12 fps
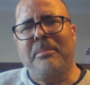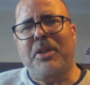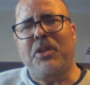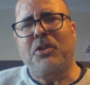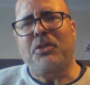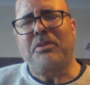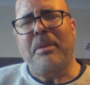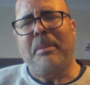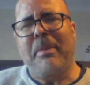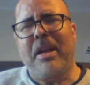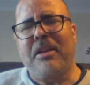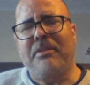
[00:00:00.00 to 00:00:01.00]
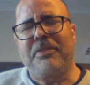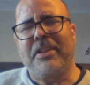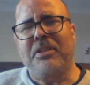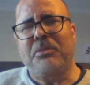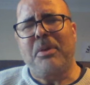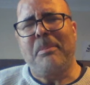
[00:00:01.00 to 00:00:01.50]
because it might
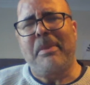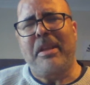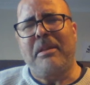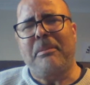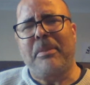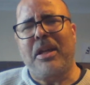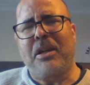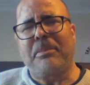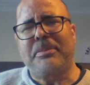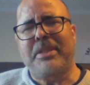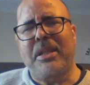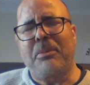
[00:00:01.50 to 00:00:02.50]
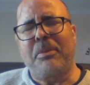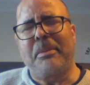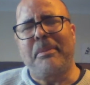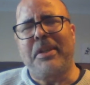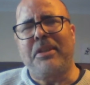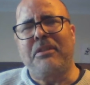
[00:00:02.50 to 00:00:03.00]
offend women, it might upset
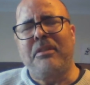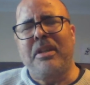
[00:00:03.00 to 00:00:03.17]
women.